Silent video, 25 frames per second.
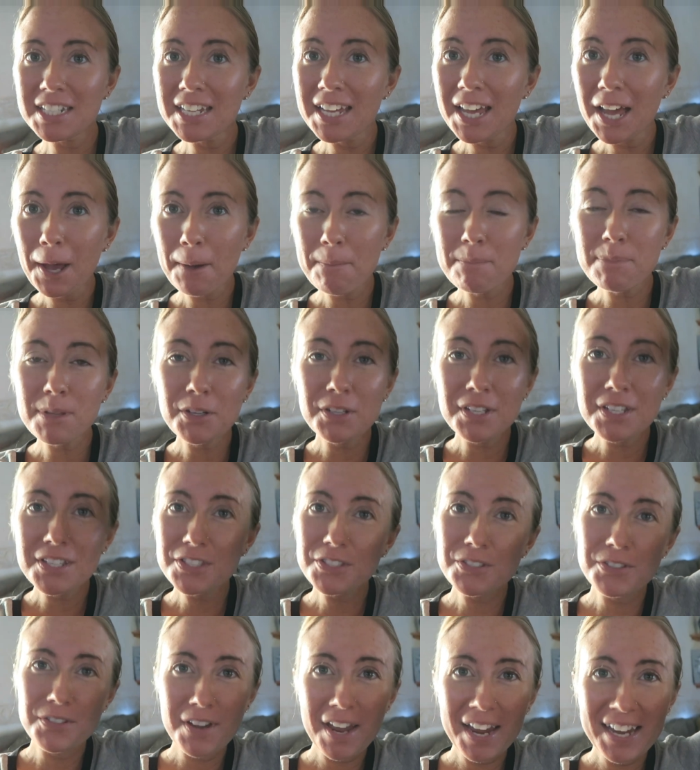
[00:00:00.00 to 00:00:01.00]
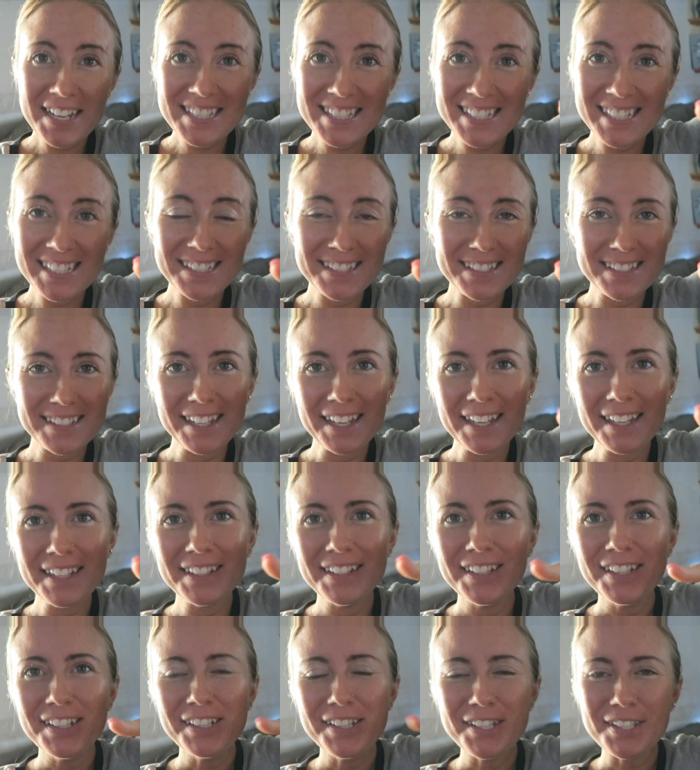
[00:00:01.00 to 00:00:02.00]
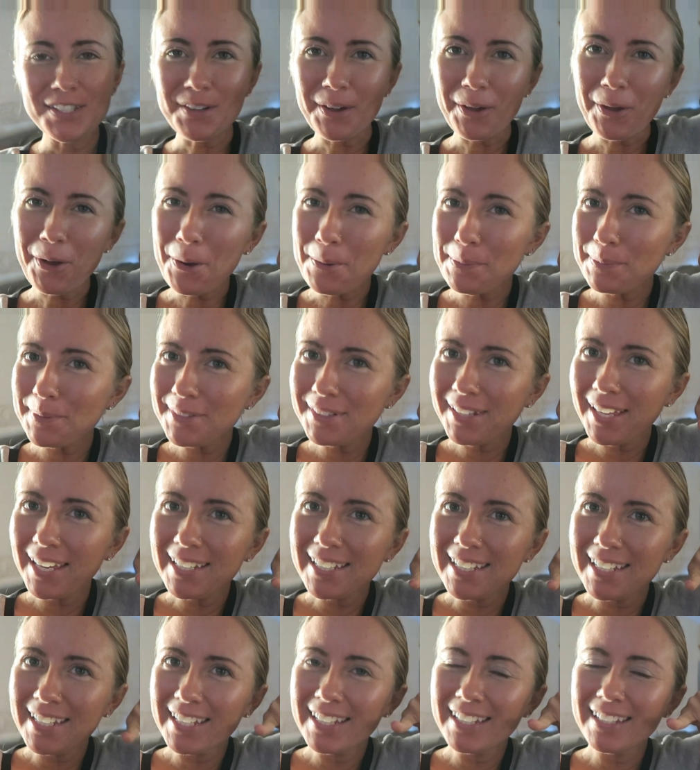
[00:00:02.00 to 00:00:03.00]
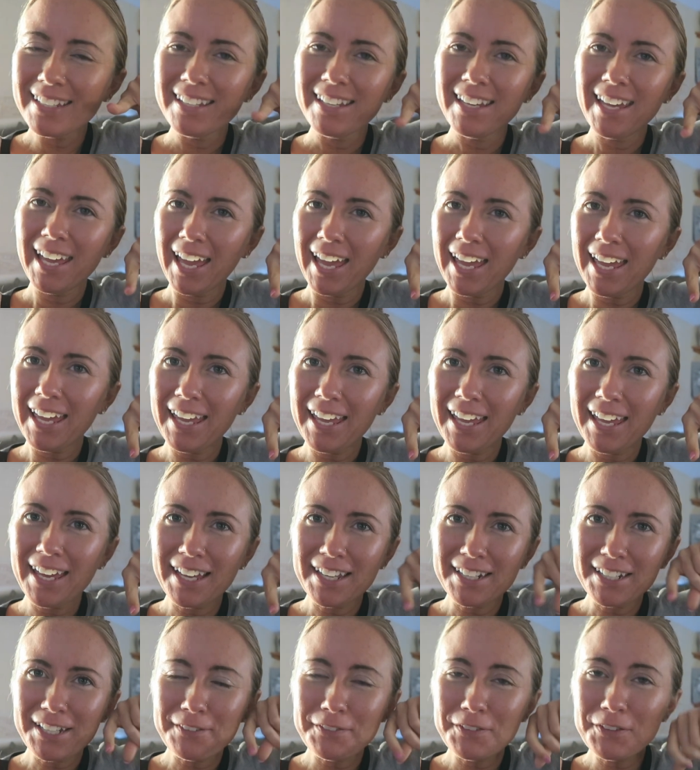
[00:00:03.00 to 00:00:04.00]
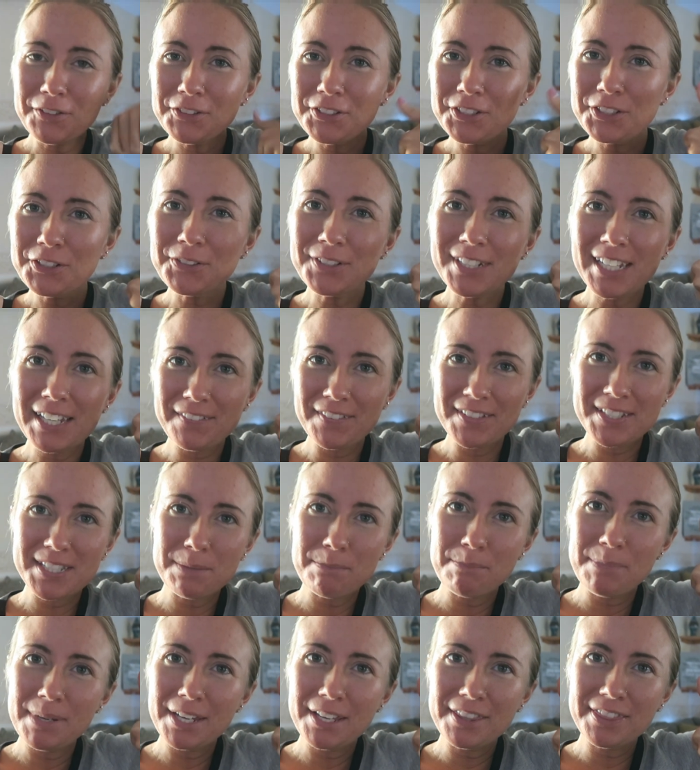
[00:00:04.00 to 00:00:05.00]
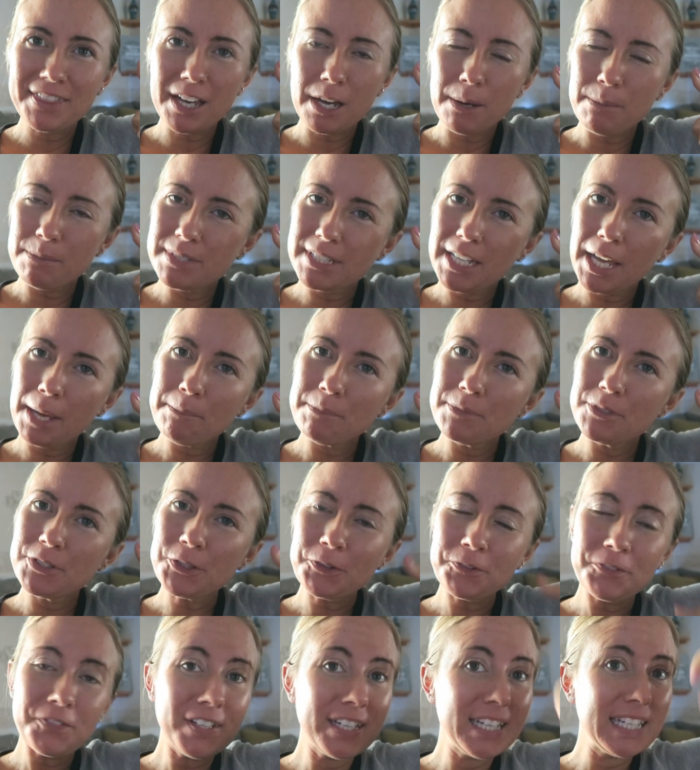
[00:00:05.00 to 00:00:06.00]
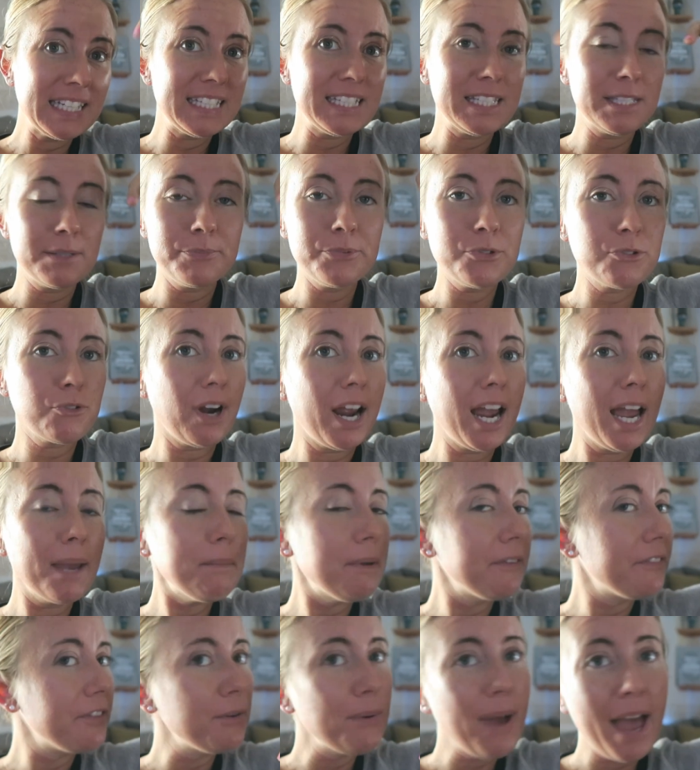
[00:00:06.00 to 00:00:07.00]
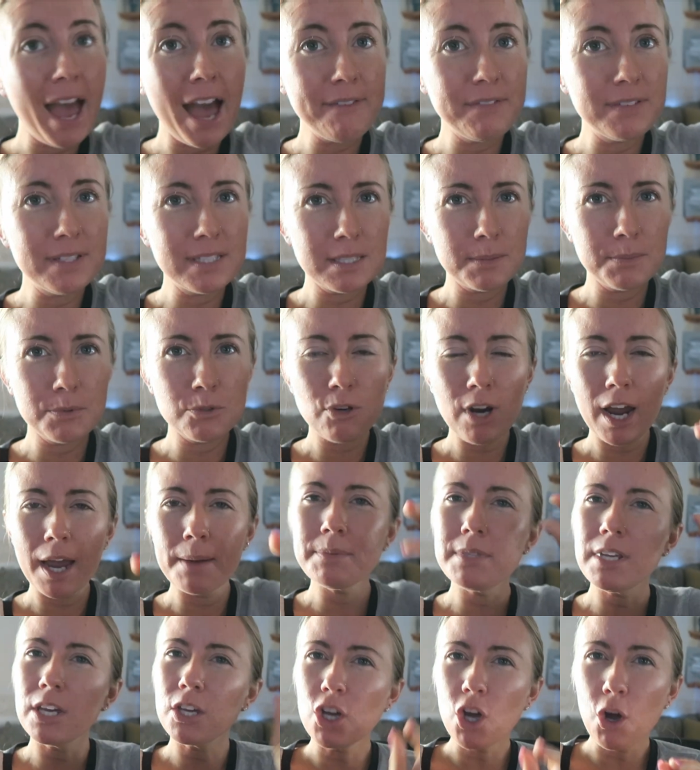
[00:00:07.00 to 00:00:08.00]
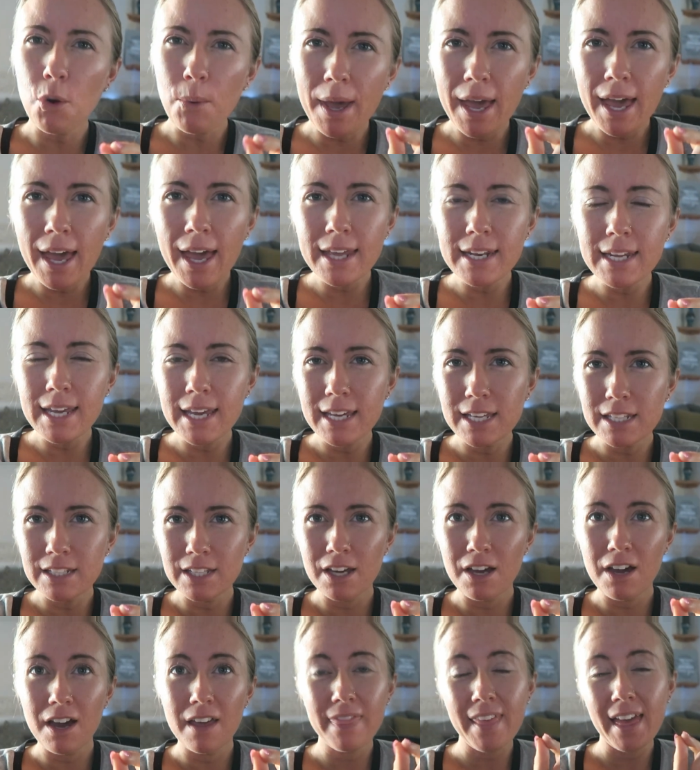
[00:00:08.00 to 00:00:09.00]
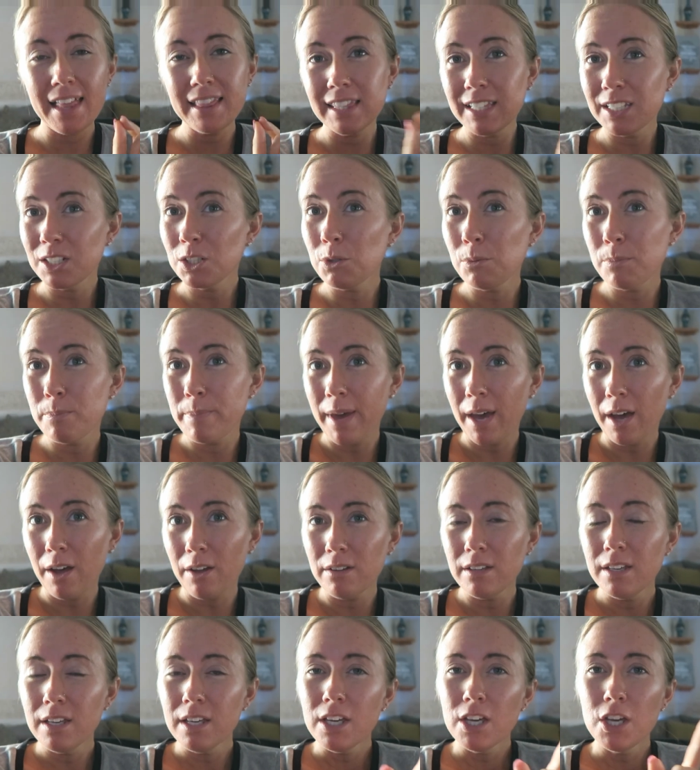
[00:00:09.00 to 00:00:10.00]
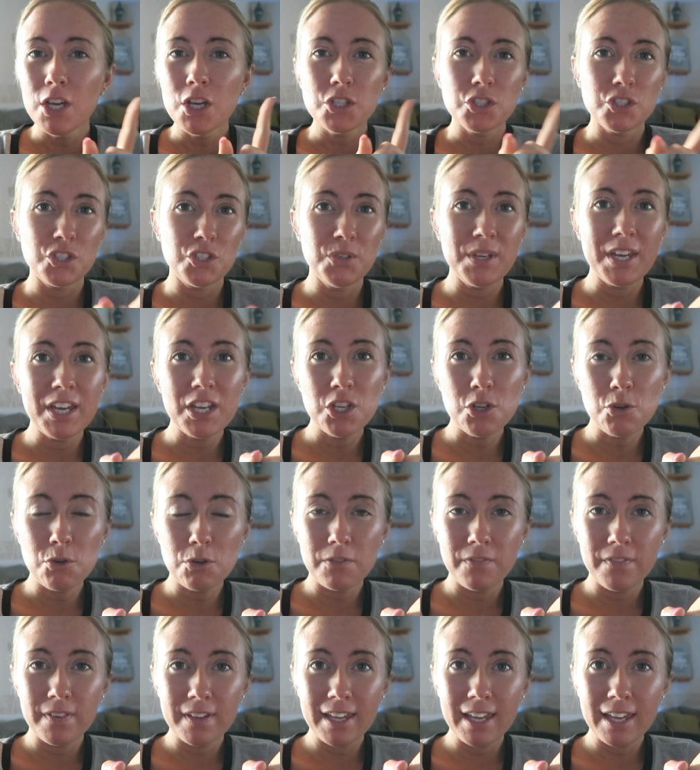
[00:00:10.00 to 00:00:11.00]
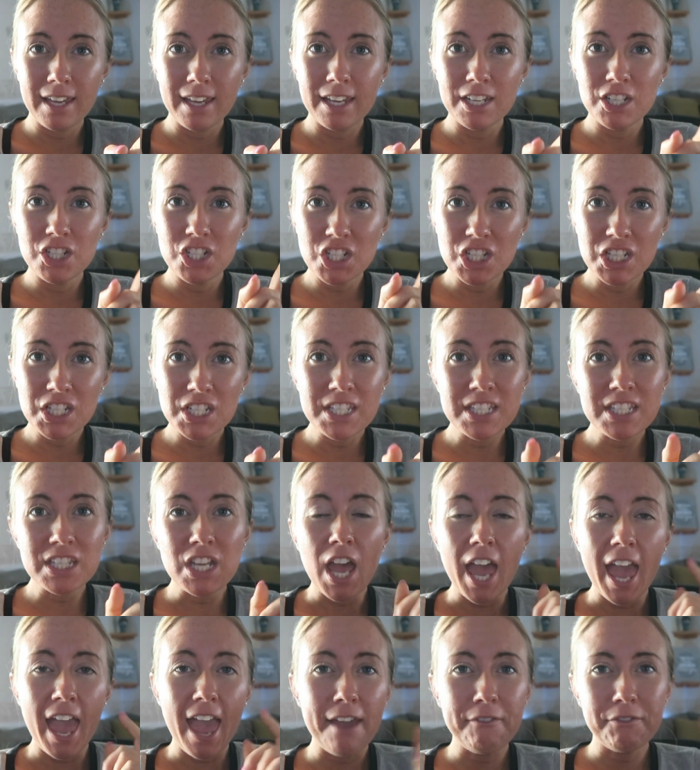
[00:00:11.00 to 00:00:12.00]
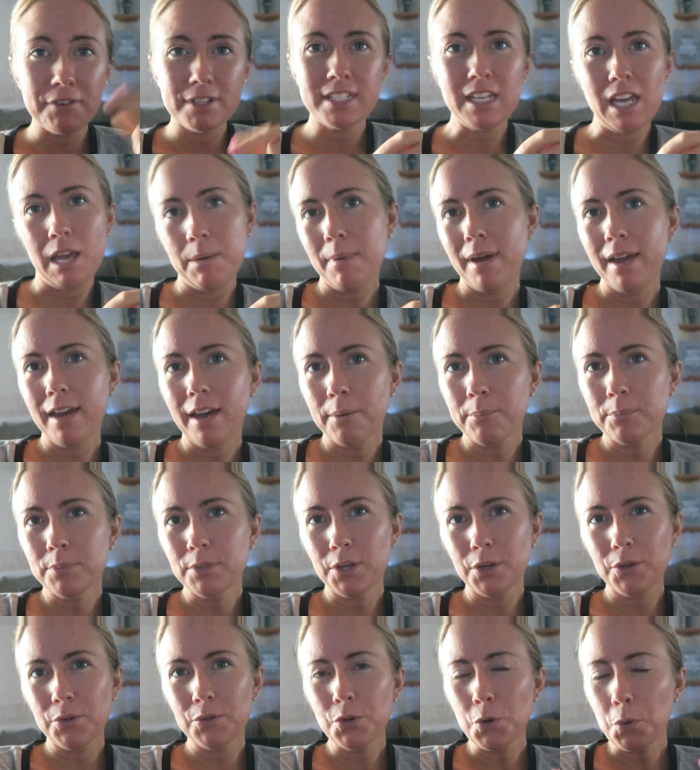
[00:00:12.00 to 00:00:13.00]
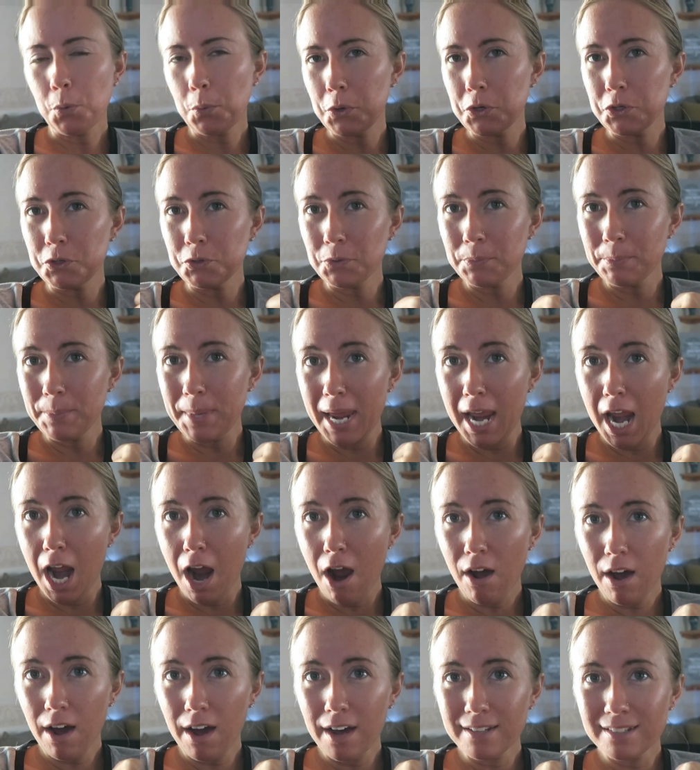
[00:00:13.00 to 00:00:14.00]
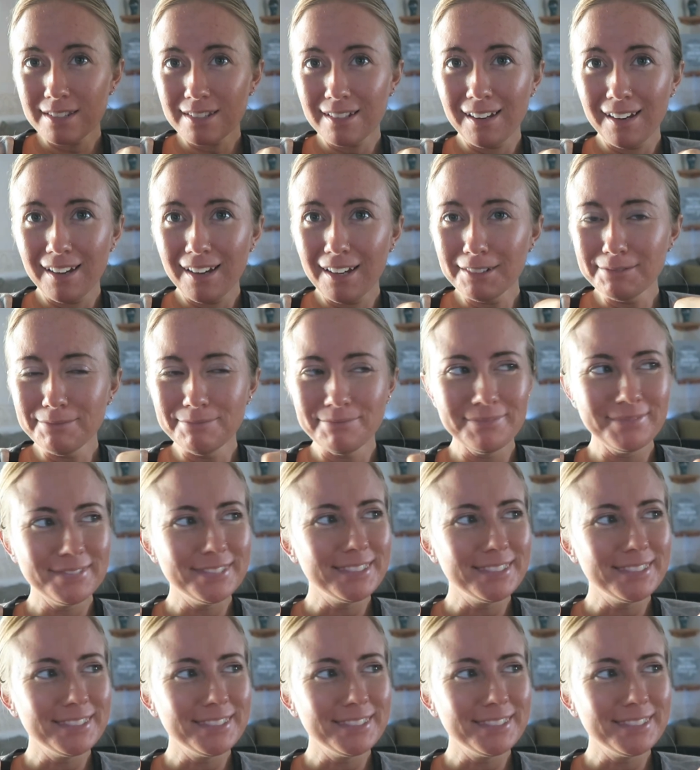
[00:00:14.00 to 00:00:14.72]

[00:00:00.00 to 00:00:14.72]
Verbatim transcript: it, upload it so you guys can see it. So I hope you like it. And if you do, give us a big thumbs up. Don't forget to subscribe if you haven't subscribed, and go ahead and click on that little bell so you get notifications every time I upload, which would be awesome.